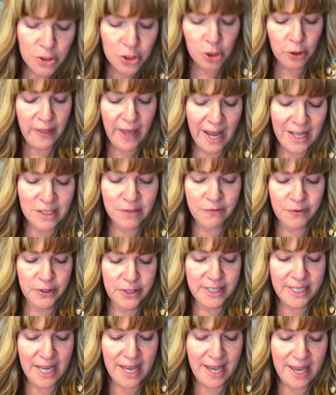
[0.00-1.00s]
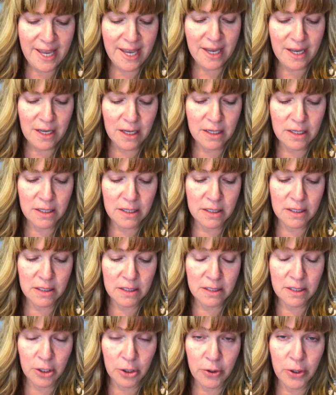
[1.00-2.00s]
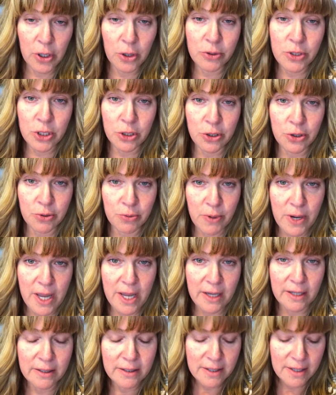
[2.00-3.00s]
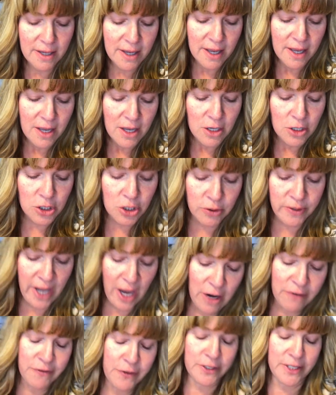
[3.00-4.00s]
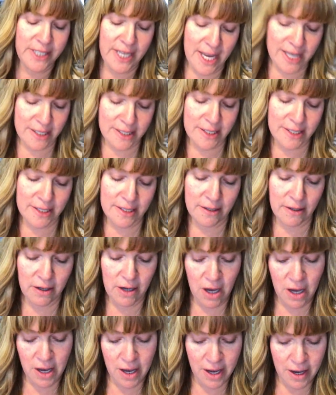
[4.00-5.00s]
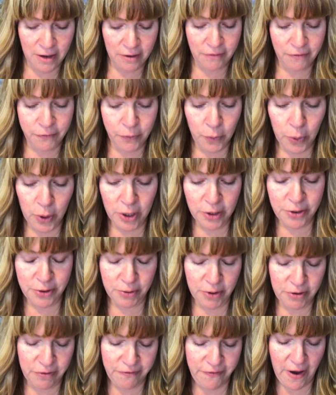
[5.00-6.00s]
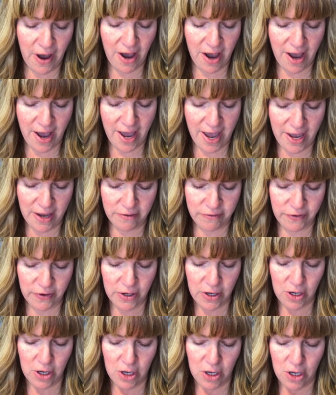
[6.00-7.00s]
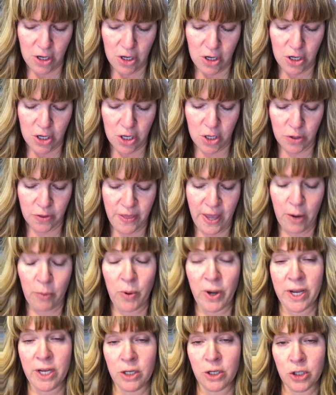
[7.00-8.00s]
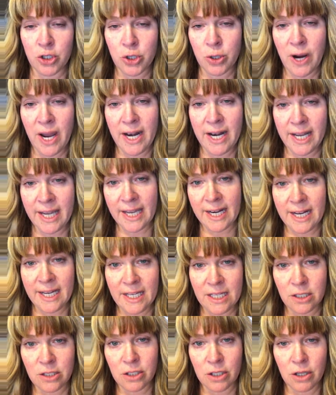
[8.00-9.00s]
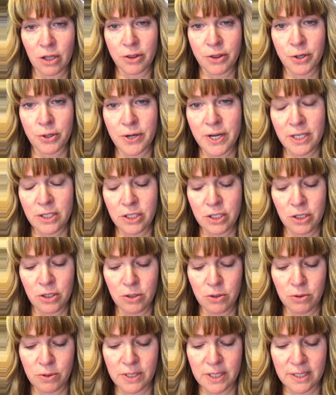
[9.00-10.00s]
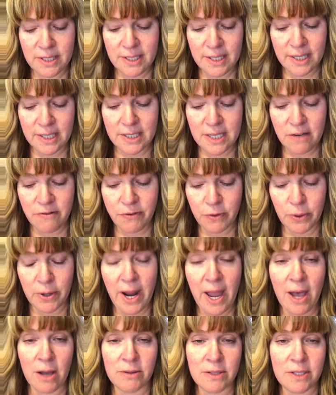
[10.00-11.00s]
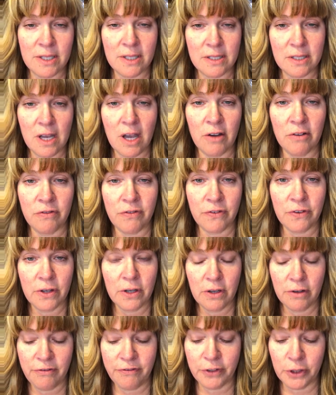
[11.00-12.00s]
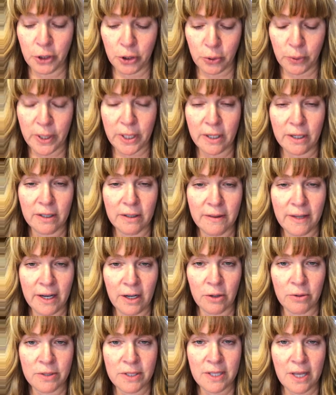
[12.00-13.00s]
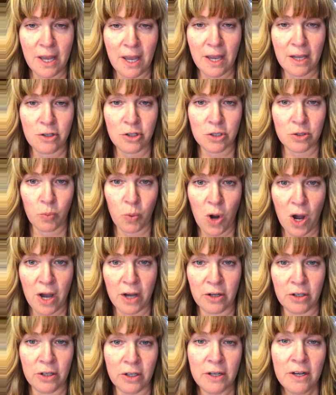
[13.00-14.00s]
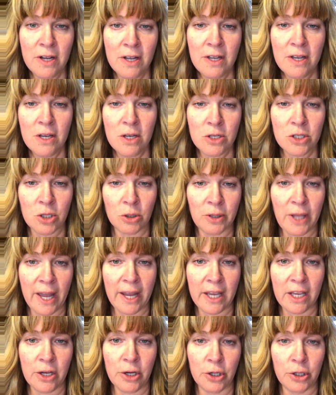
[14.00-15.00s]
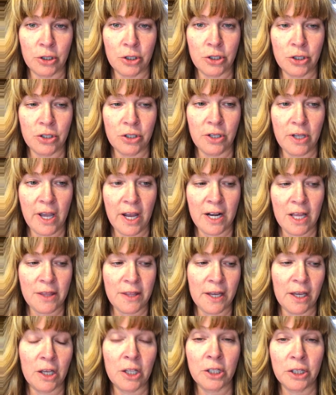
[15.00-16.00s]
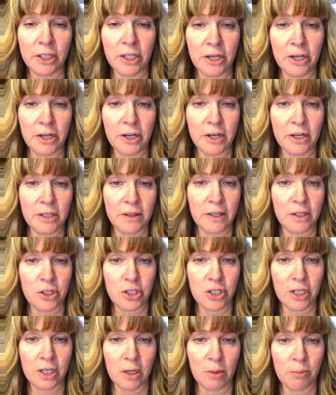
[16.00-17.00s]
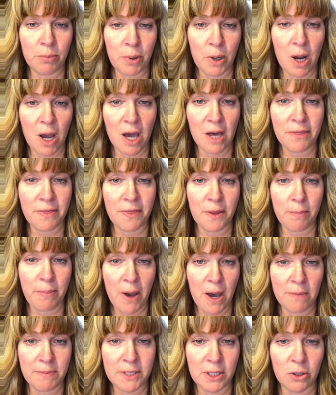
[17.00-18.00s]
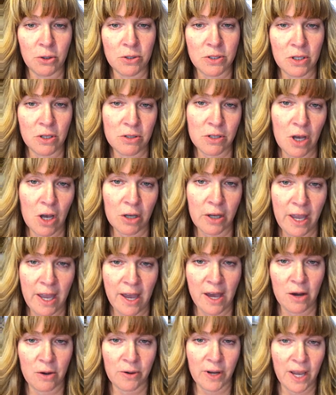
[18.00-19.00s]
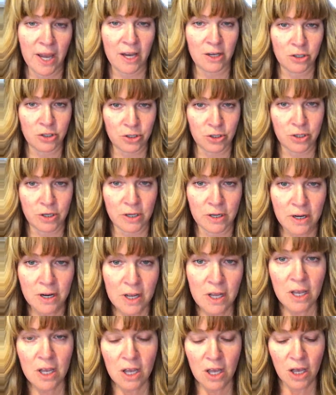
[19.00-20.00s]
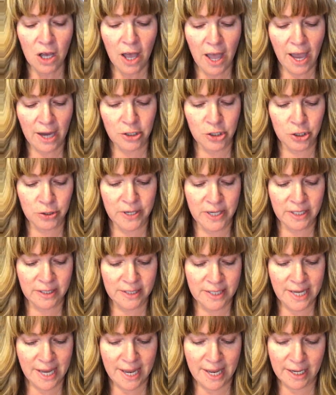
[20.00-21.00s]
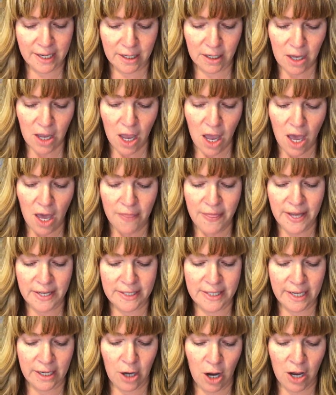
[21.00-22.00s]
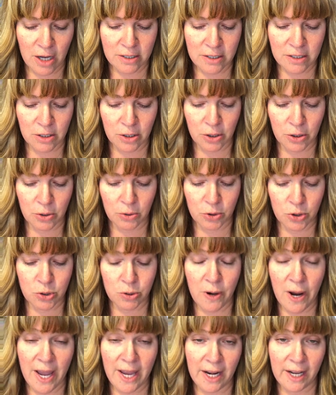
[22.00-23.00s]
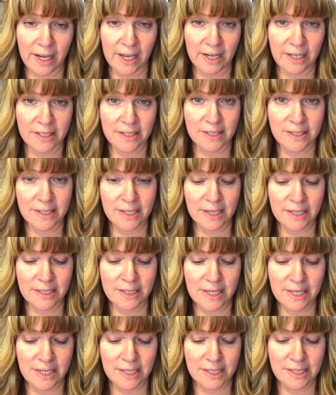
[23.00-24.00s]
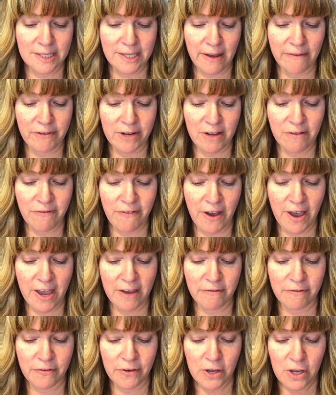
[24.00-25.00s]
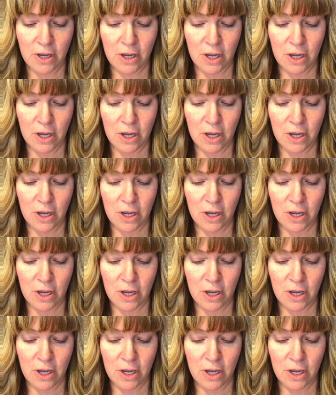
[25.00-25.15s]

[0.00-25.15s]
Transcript: so that's for day 0 to 3. So now for days uh, 4 through 5, you, they want you to try to get in 32 to 64 ounces of fluid. They don't say just water. So like your anything clear, the chicken broth, the popsicles, those all count as your as your intake. They said also try to get in 60 to 75